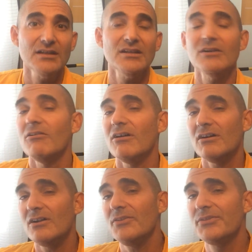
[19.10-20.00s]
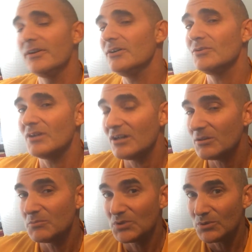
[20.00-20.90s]
Now, although
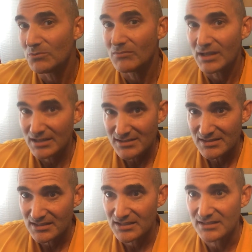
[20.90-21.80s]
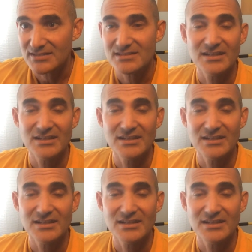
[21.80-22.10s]
I'm no masochist,